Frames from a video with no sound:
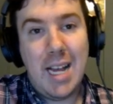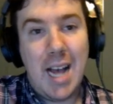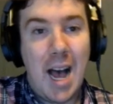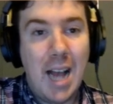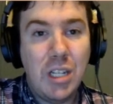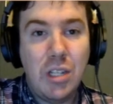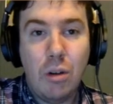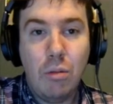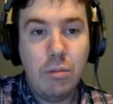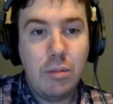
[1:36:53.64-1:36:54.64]
I
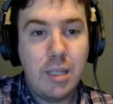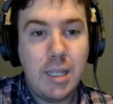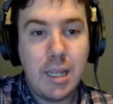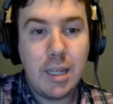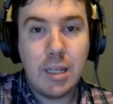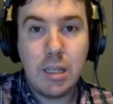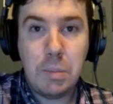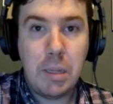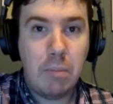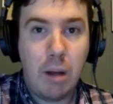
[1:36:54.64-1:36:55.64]
don't see this as
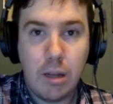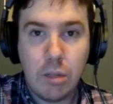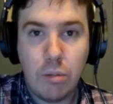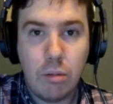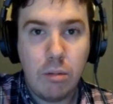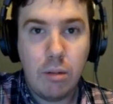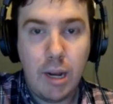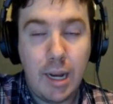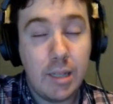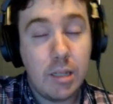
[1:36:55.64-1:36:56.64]
being possible.
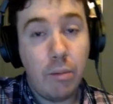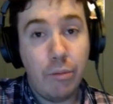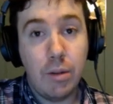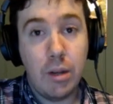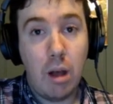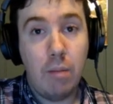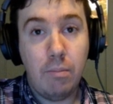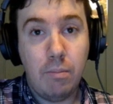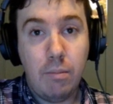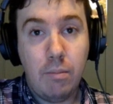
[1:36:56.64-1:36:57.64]
Again, this is coming from a
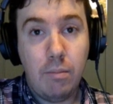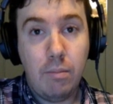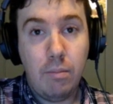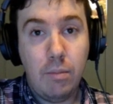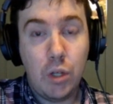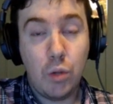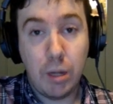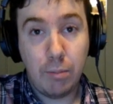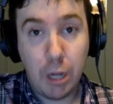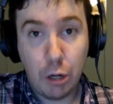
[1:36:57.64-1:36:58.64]

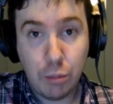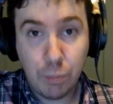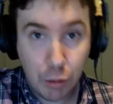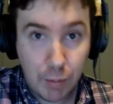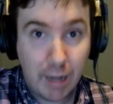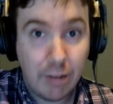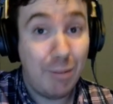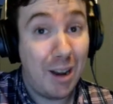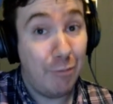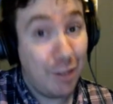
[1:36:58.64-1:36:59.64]
non-string player's perspective,
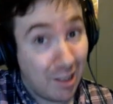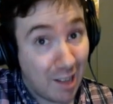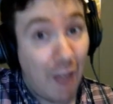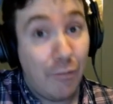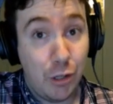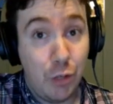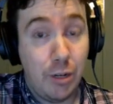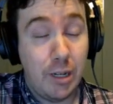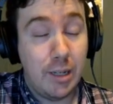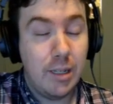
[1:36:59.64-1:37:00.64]
but I've written a lot for
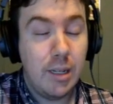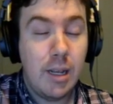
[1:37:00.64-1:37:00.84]
strings.